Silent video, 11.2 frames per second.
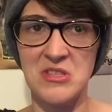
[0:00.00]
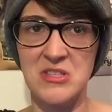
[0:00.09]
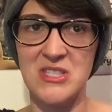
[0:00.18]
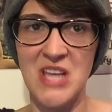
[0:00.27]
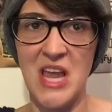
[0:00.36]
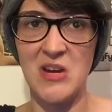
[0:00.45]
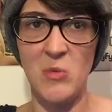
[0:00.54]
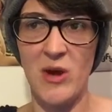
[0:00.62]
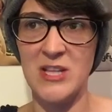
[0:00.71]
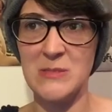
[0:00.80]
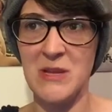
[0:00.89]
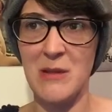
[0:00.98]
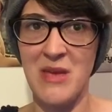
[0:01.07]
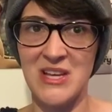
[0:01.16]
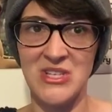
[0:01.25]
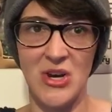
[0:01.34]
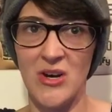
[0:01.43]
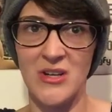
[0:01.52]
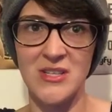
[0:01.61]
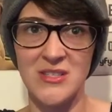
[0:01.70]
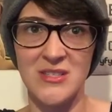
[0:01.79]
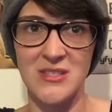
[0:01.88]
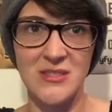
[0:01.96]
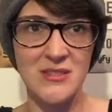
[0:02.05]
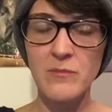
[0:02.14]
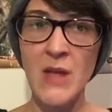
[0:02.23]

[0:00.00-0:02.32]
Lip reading: Satan wants me to make dolls.